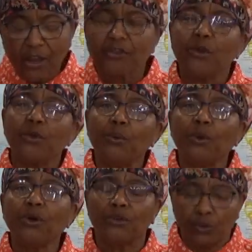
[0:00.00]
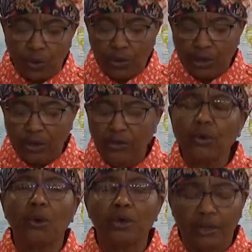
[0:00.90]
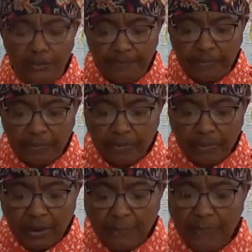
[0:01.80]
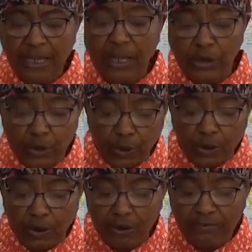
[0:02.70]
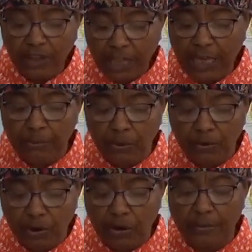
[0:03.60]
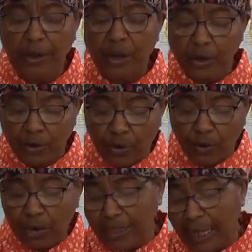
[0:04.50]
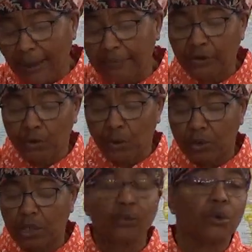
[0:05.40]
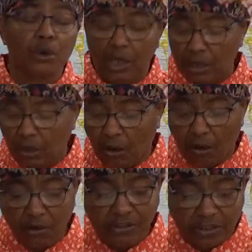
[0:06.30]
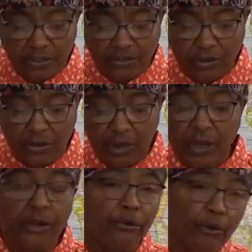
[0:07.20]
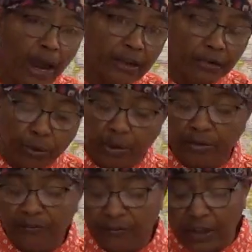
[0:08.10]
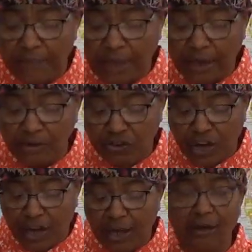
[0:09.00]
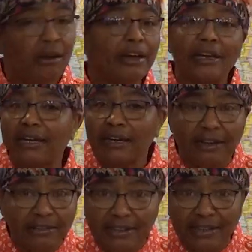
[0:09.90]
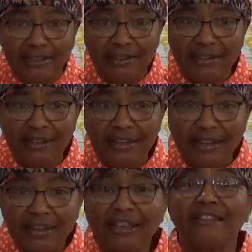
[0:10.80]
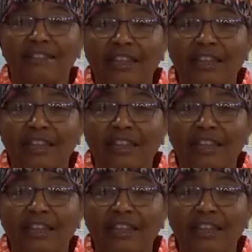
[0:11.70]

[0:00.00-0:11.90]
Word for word: So the word daughter, the daughter meaning girl, the Hebrew term, girl, adopted daughter, daughter-in-law, sister, granddaughter, female, child, cousin, is